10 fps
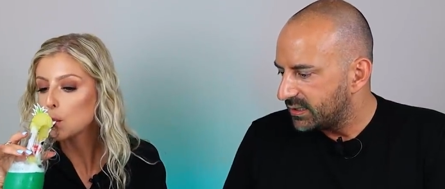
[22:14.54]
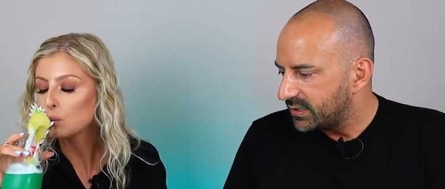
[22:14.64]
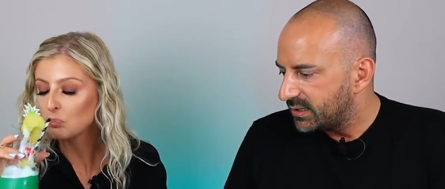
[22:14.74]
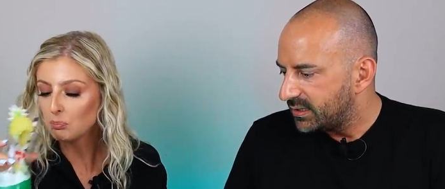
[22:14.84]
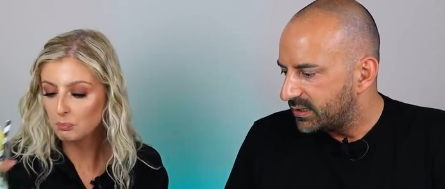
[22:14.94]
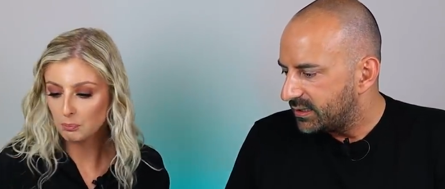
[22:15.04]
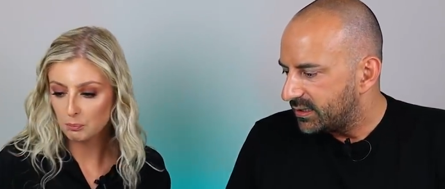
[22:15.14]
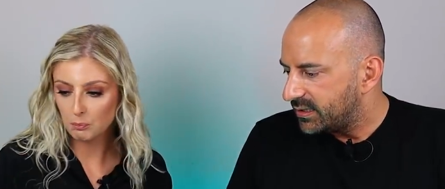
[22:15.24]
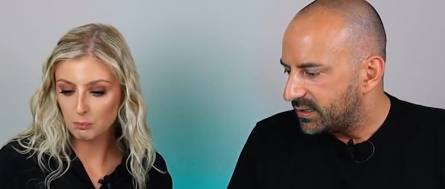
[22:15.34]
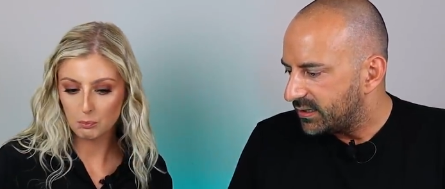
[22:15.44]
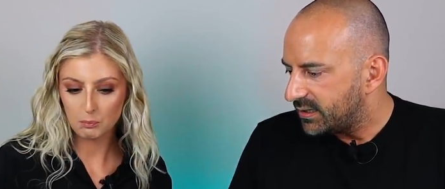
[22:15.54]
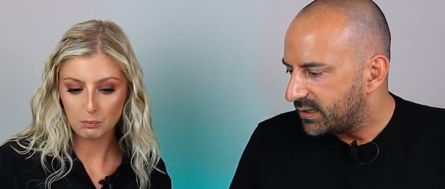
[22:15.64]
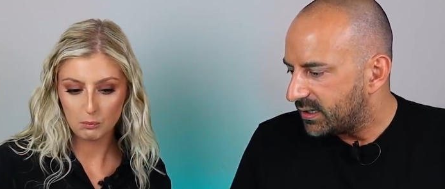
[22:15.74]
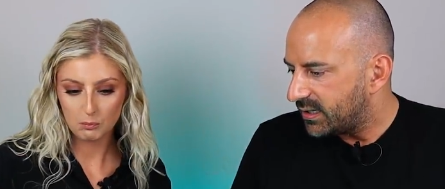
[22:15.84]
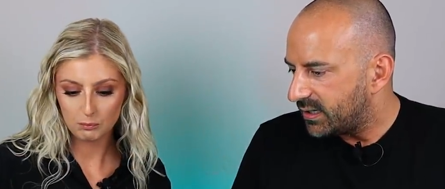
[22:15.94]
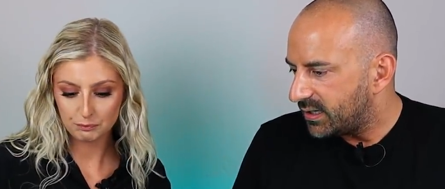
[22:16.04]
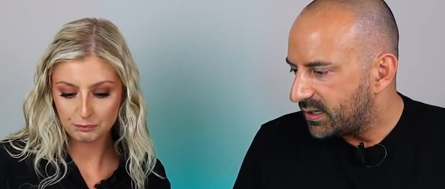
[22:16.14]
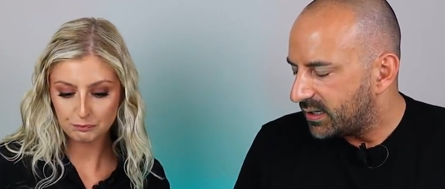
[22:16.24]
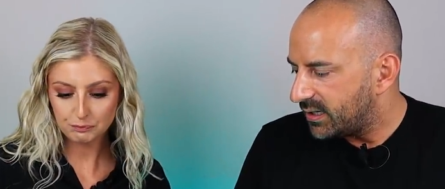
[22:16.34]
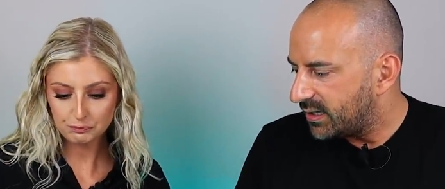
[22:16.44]

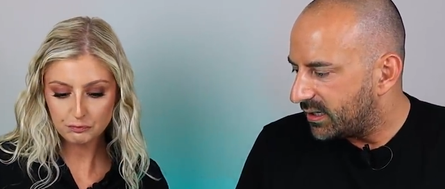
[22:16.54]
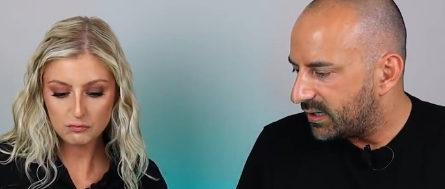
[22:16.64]
[no speech]